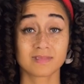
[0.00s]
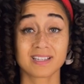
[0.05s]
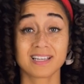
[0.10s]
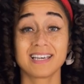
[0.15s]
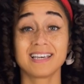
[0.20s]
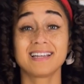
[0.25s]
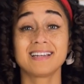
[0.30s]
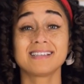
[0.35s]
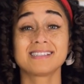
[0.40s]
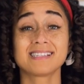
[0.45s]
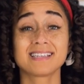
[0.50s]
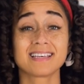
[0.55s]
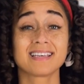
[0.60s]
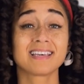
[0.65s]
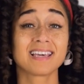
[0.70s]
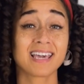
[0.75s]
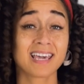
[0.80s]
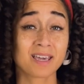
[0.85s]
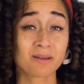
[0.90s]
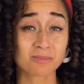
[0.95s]
It is a
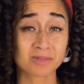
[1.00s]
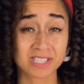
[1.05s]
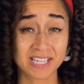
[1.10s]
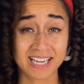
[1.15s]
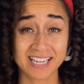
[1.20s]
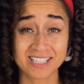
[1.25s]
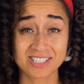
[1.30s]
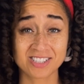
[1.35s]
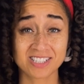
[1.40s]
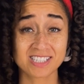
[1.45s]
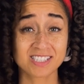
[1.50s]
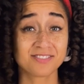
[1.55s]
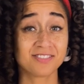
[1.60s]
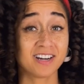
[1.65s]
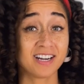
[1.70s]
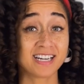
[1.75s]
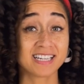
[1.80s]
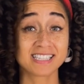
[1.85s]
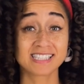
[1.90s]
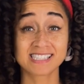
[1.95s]
game changer as
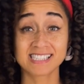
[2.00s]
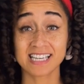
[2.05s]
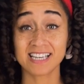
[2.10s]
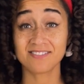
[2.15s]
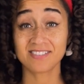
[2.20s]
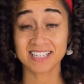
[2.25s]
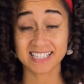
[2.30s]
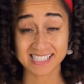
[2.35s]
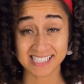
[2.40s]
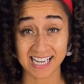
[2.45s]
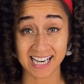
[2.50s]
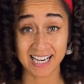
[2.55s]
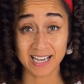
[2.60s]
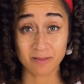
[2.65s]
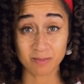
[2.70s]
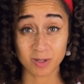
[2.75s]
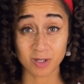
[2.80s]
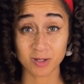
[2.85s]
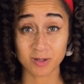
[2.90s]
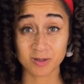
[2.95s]
far as saving
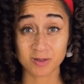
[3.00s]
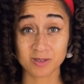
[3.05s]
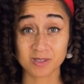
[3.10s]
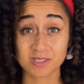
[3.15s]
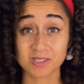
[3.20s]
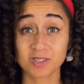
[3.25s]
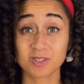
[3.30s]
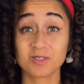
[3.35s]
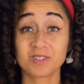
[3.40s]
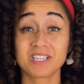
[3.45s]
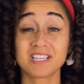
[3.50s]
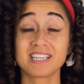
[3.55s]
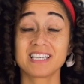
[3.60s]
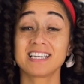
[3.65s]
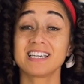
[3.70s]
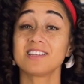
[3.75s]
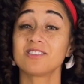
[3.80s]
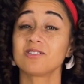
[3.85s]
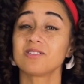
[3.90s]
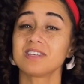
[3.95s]
time goes. You can
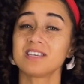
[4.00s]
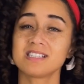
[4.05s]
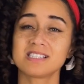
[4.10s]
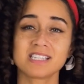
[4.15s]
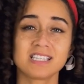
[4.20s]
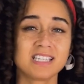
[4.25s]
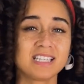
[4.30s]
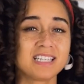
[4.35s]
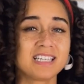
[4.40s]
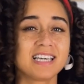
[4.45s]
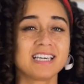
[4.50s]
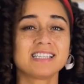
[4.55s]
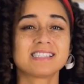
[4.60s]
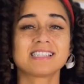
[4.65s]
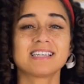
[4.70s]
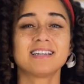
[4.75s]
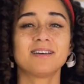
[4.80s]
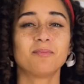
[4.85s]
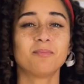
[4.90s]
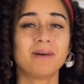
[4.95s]
get through these e-gates
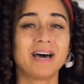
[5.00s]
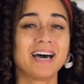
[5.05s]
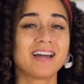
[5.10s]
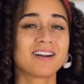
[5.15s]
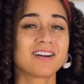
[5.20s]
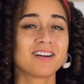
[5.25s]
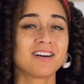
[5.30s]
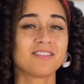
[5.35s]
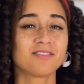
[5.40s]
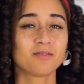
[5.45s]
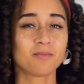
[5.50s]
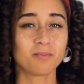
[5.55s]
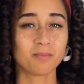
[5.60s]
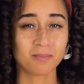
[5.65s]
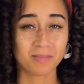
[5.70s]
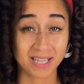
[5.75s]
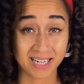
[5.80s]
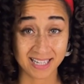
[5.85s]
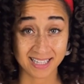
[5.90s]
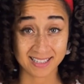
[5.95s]
in a matter of
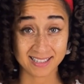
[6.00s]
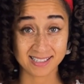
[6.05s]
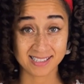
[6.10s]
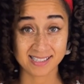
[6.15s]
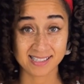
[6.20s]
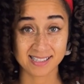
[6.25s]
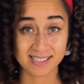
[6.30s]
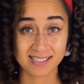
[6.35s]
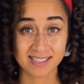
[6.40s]
minutes.